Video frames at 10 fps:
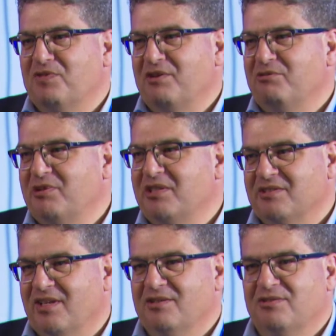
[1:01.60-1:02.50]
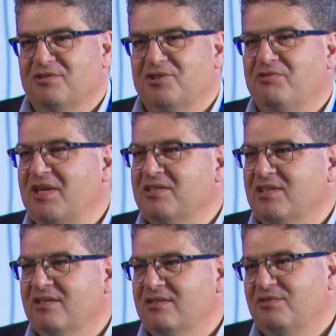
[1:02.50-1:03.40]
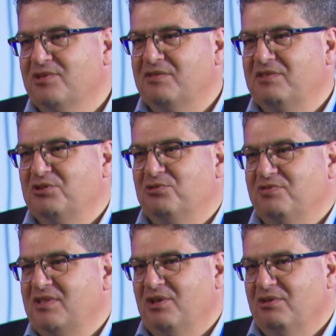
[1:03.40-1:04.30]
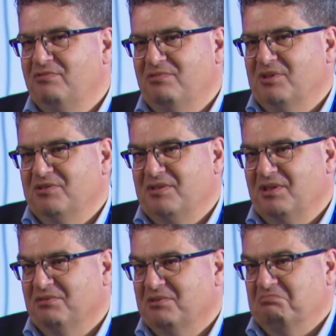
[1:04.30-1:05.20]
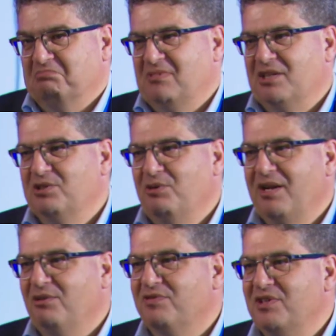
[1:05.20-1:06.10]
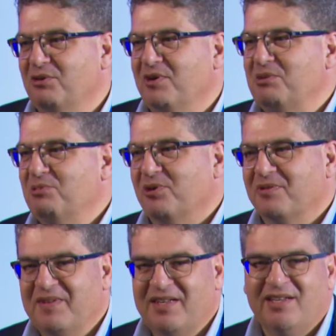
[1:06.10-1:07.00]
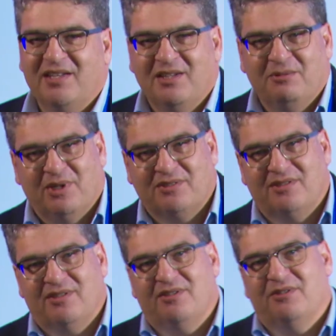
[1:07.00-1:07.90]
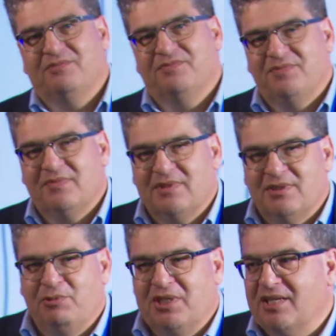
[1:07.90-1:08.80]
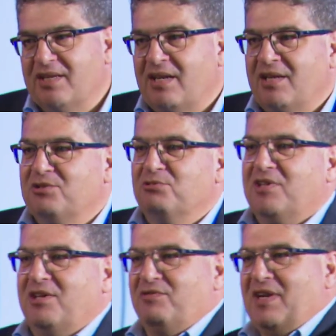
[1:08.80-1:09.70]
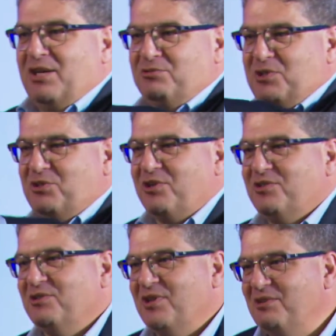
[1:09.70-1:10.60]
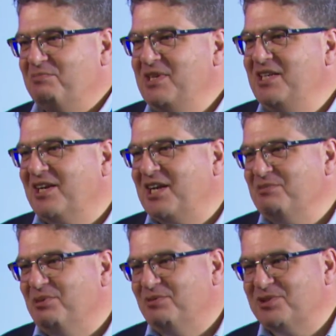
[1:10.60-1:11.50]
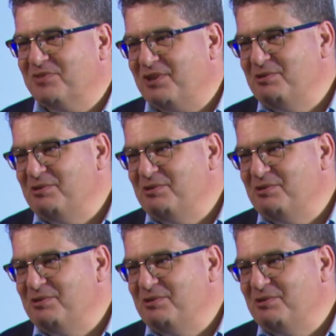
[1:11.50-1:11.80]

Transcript: very weird, strange, if you said digital video, everybody say, oh, there's no analog video anymore. But we did it, and I saw Theo van Aalst. We started at Media Cable, was a very